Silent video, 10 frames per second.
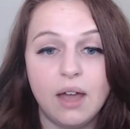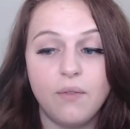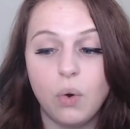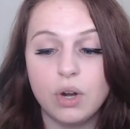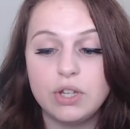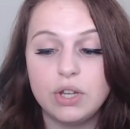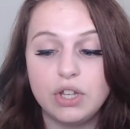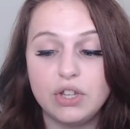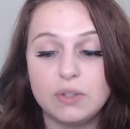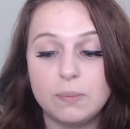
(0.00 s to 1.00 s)
Of course, you
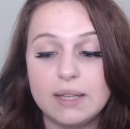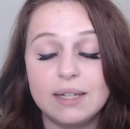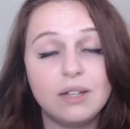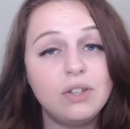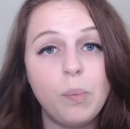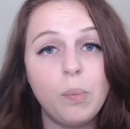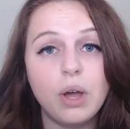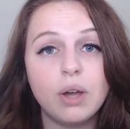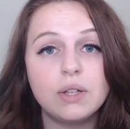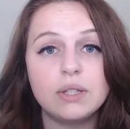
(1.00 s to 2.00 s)
can use basic
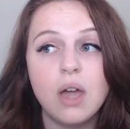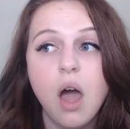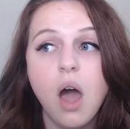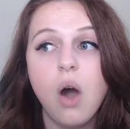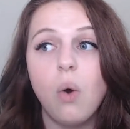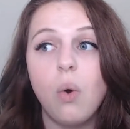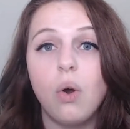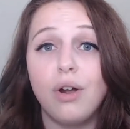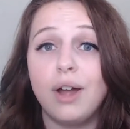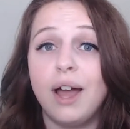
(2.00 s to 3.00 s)
notebooks
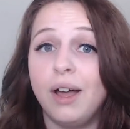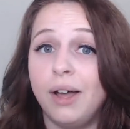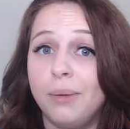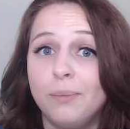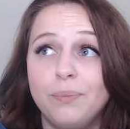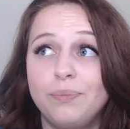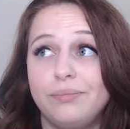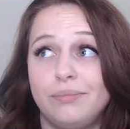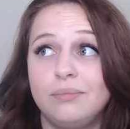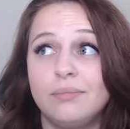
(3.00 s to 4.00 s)
or
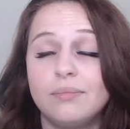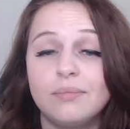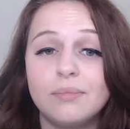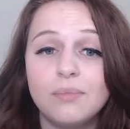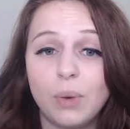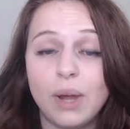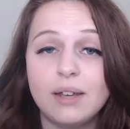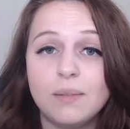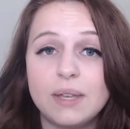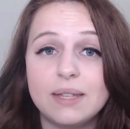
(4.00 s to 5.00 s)

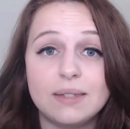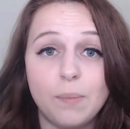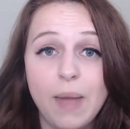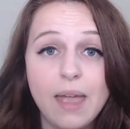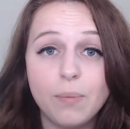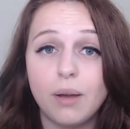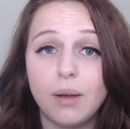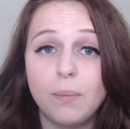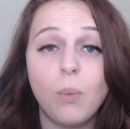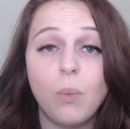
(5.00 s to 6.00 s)
random pieces of
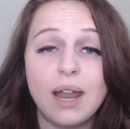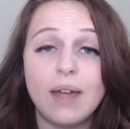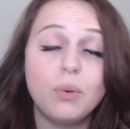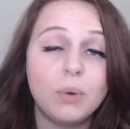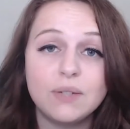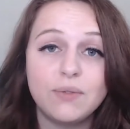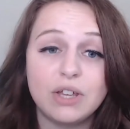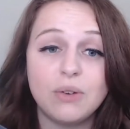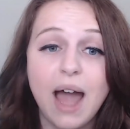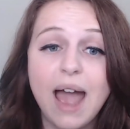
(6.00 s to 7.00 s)
paper, but whatever works for
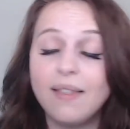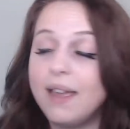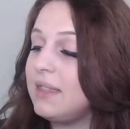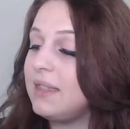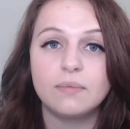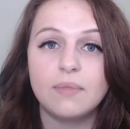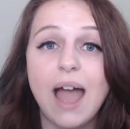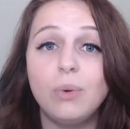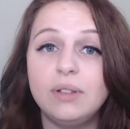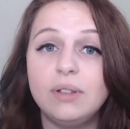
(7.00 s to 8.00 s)
you. I like these.
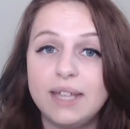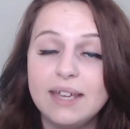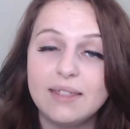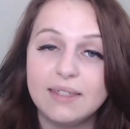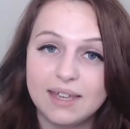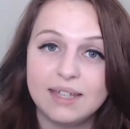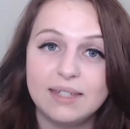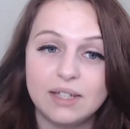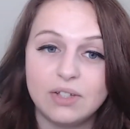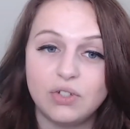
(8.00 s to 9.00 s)
I will link
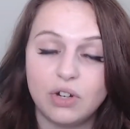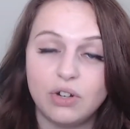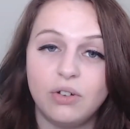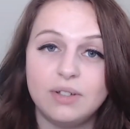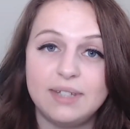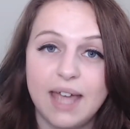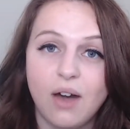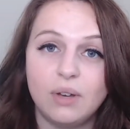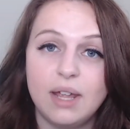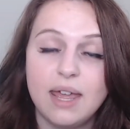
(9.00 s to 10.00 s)
this journal
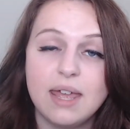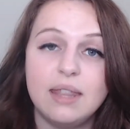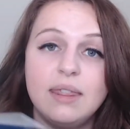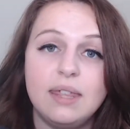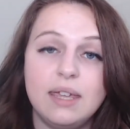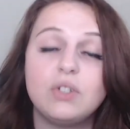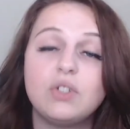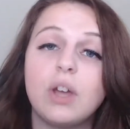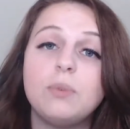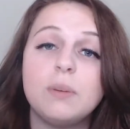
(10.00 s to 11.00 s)
down in the
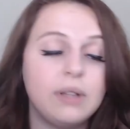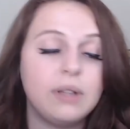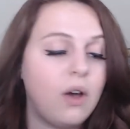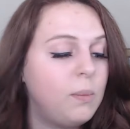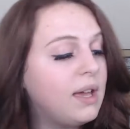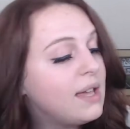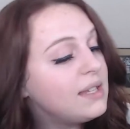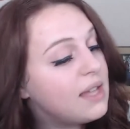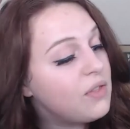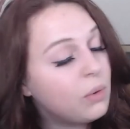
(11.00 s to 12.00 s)
description below
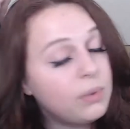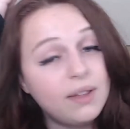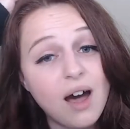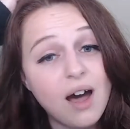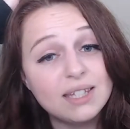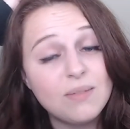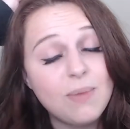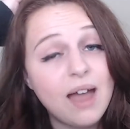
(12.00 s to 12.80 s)
because they're really awesome.